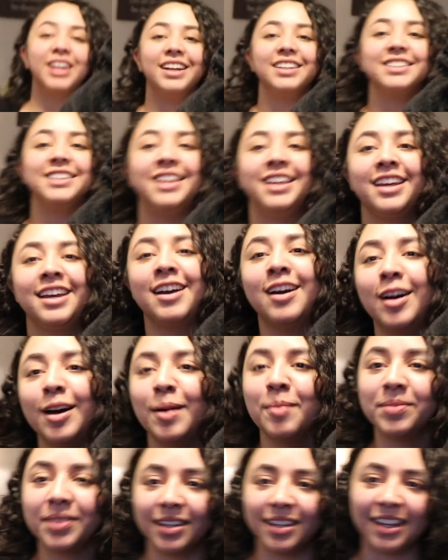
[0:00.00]
you guys, he
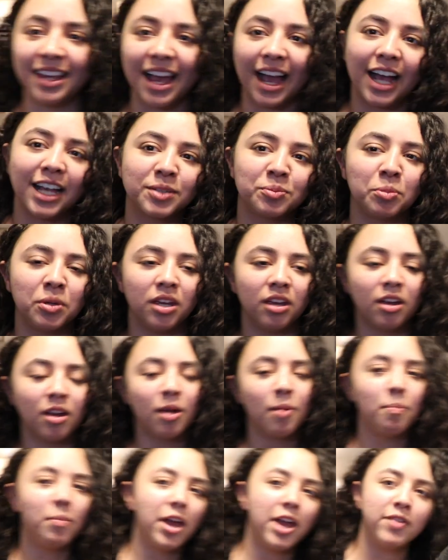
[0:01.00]
comes and he asked me,
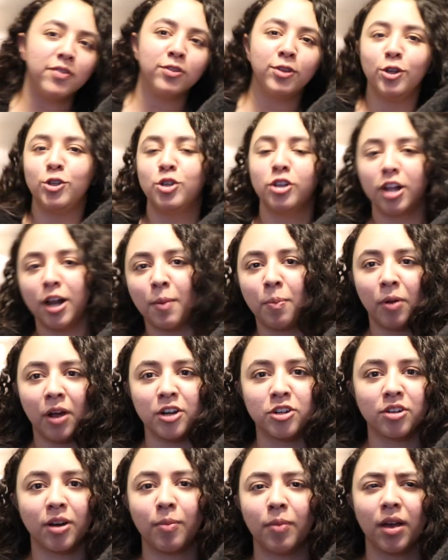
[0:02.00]
babe, did you get a
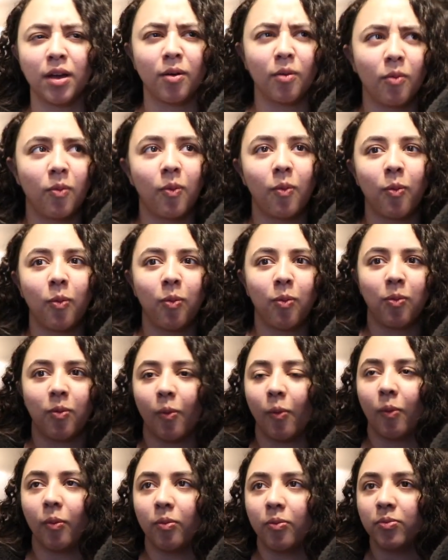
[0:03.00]
plunger? I'm like,
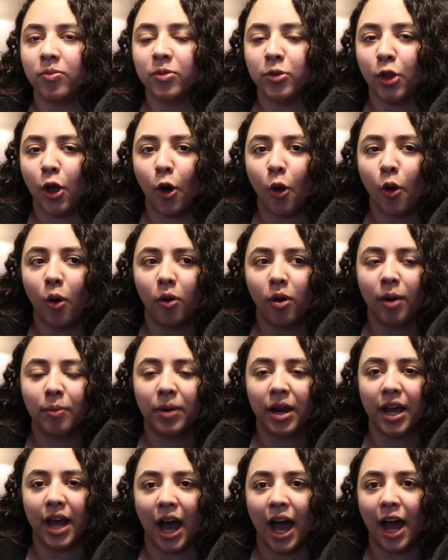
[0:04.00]
no. I'm
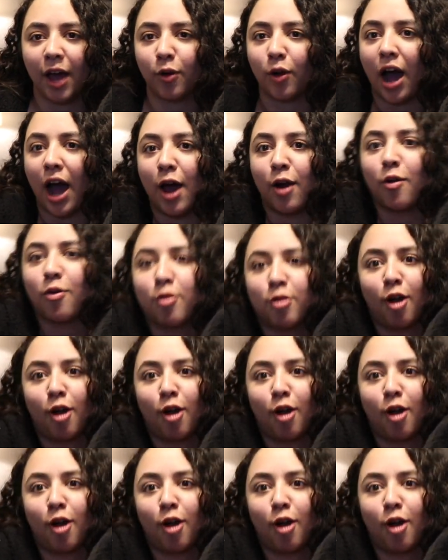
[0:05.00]
like, I don't